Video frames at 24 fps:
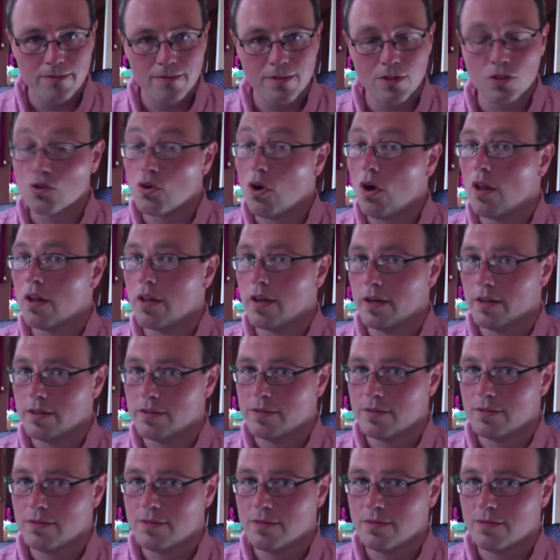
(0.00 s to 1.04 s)
That's all it
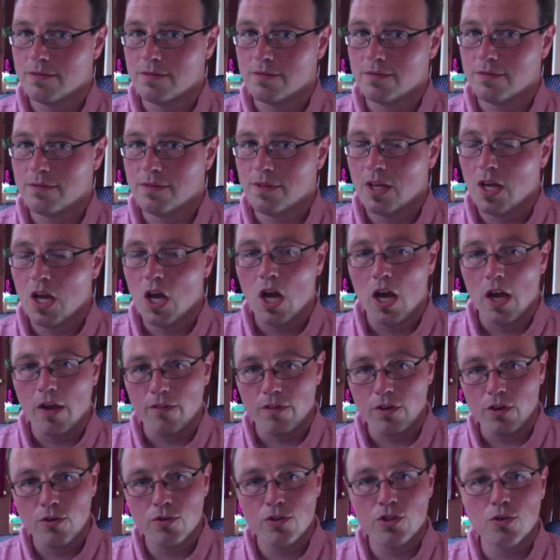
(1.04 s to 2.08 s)
is. If
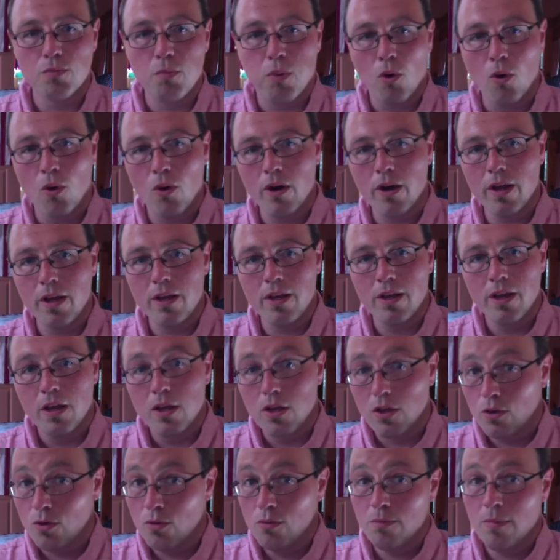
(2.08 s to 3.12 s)
you support it,
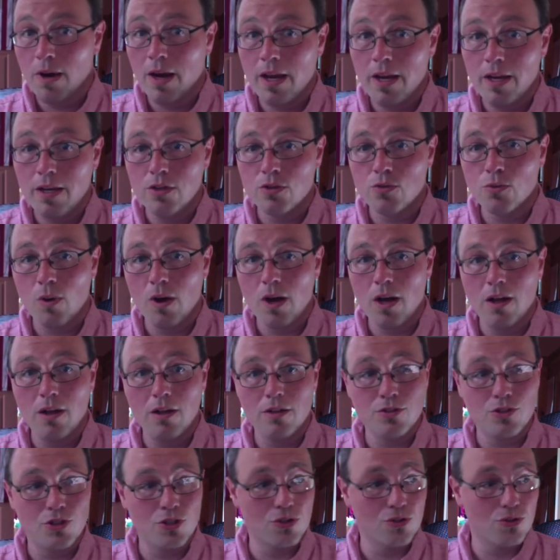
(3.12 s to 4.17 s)
you might as
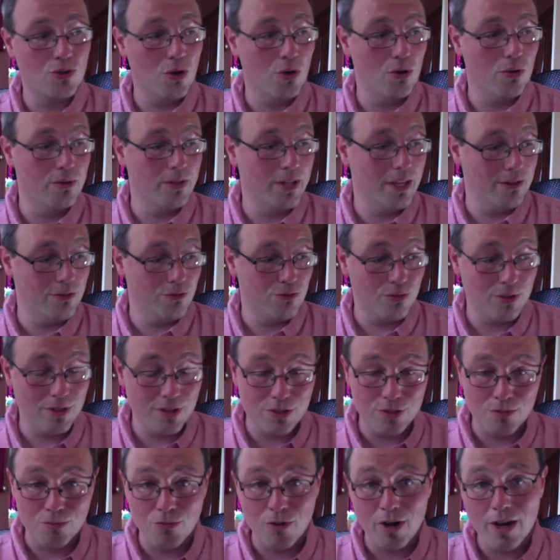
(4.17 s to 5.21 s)
well just go drink
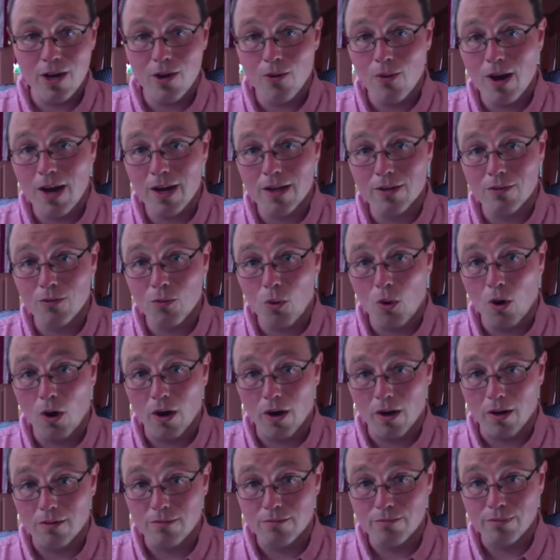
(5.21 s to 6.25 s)
some radioactive
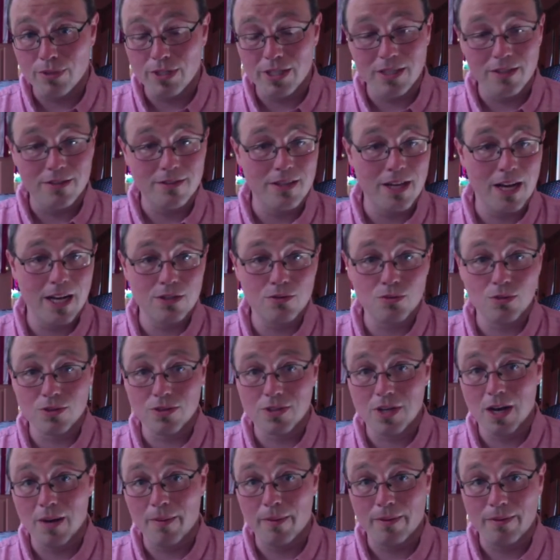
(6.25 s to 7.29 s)
water because that's what's
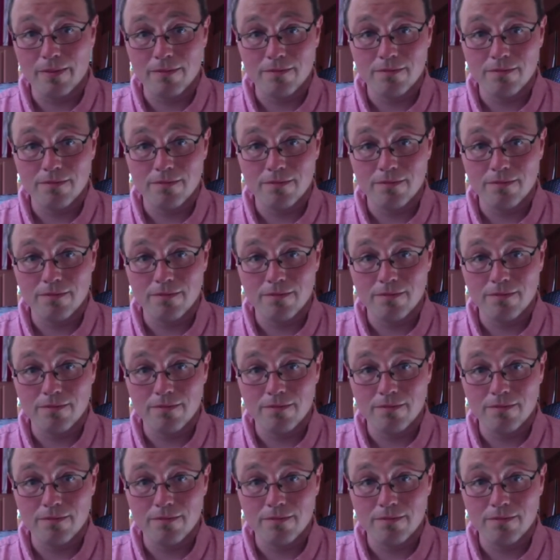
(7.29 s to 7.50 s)
coming.